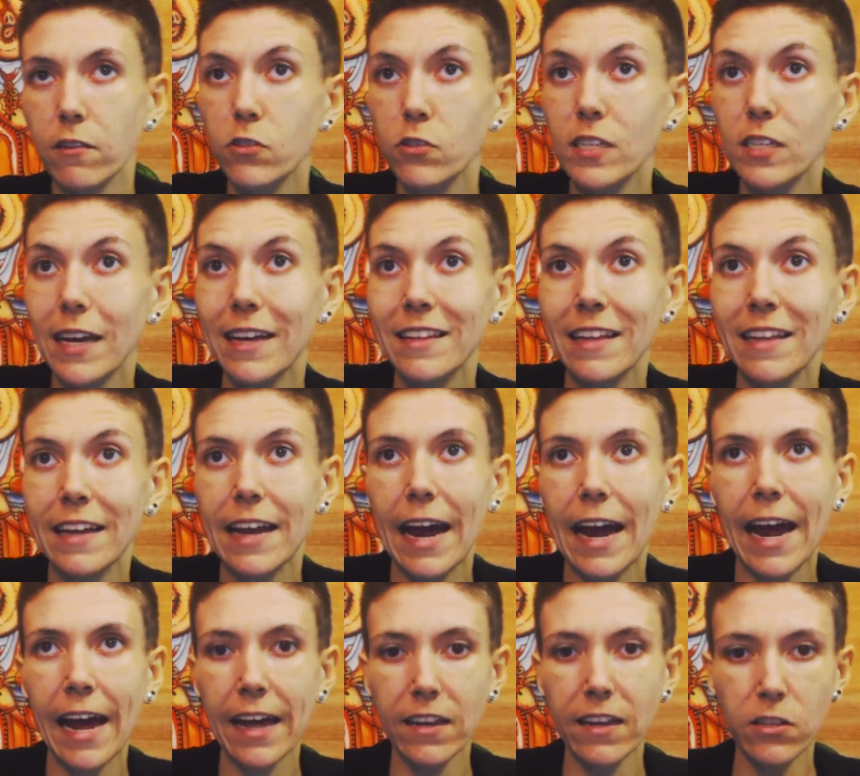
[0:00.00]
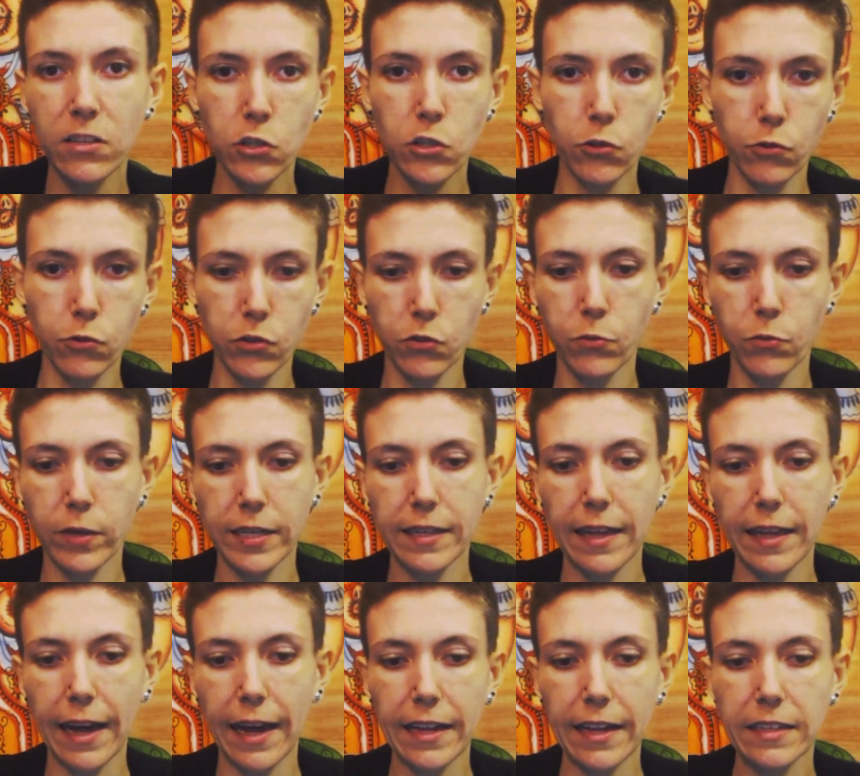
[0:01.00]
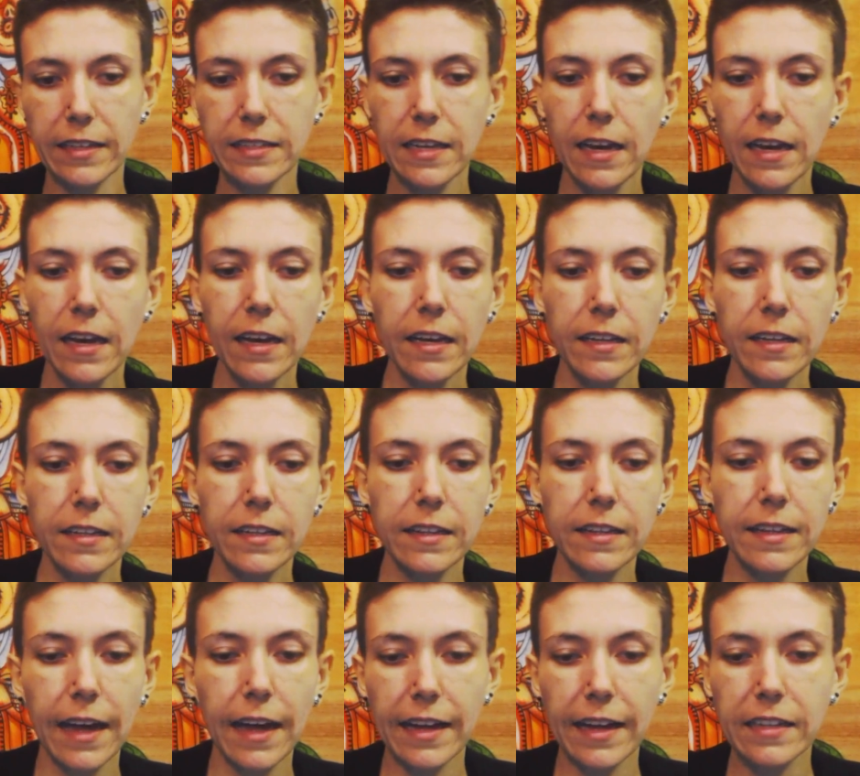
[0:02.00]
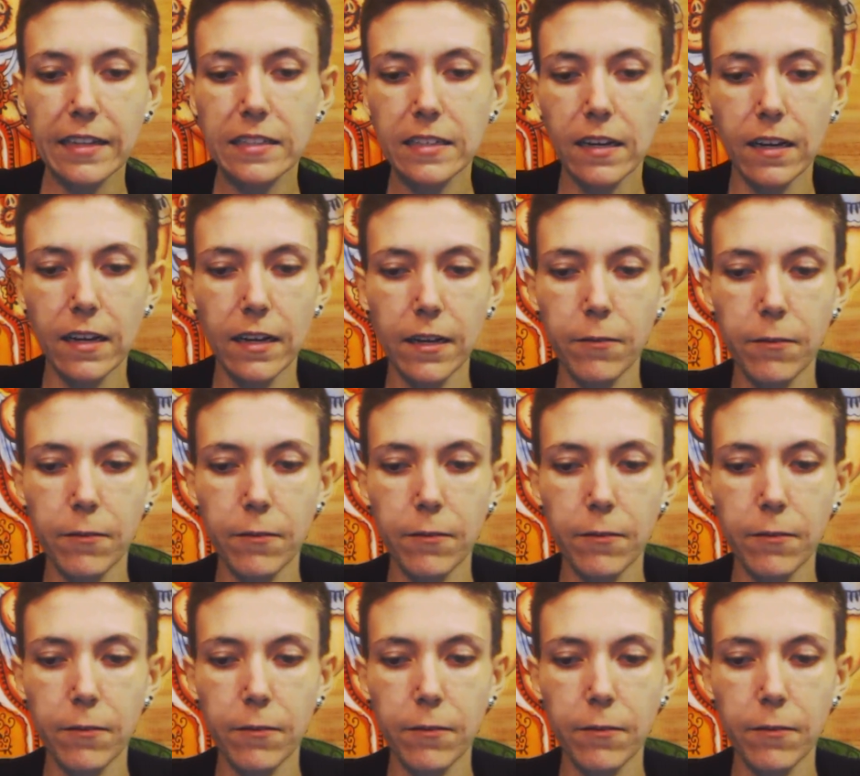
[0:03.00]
They're saying that as you're doing that, that